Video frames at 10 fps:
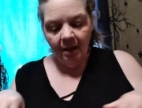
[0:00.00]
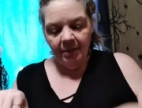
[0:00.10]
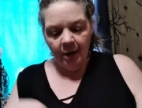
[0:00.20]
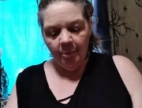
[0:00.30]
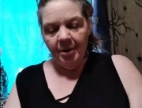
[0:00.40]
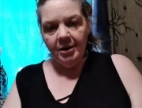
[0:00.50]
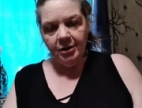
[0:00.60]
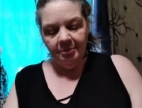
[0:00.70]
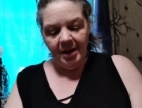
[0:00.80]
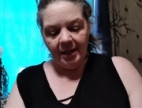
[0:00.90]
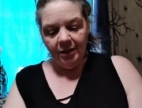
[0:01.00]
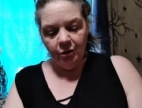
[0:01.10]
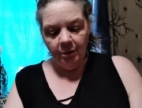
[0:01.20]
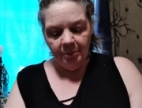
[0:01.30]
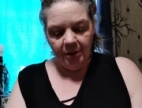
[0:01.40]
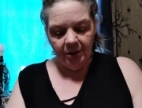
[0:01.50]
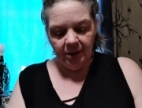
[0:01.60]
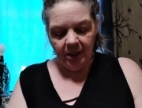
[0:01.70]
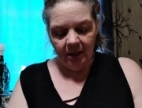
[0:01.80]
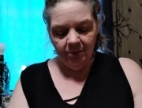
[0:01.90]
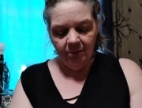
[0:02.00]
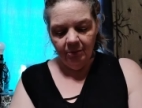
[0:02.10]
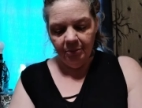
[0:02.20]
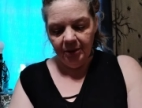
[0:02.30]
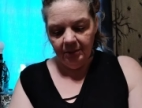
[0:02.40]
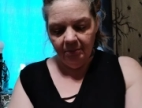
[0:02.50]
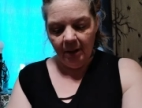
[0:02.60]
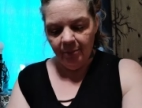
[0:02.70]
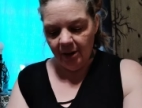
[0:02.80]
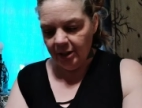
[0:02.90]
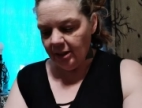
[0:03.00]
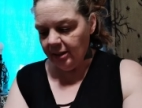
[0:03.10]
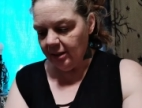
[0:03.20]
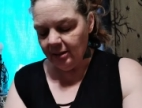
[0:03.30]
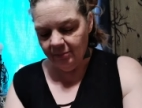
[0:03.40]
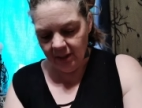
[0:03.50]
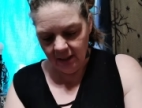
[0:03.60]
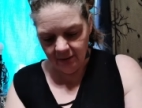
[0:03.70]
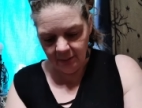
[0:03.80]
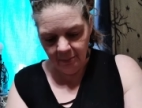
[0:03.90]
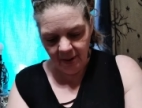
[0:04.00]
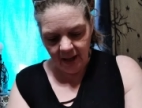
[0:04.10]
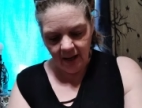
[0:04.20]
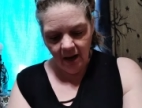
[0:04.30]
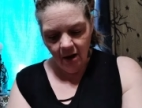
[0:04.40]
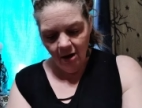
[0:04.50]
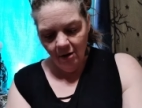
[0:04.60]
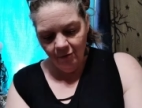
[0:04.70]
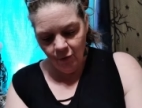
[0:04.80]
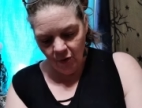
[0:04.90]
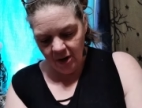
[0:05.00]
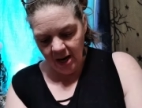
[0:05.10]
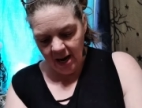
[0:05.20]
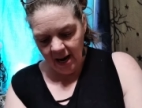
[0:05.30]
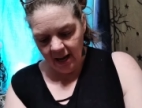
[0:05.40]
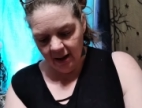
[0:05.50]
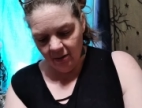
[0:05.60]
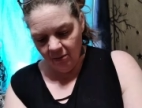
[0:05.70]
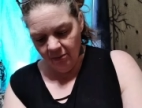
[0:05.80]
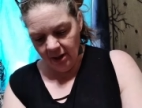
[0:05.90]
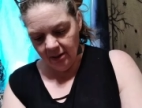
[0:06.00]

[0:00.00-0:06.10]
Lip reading: That I'll probably turn back into a purse and put my project in something else. But for now,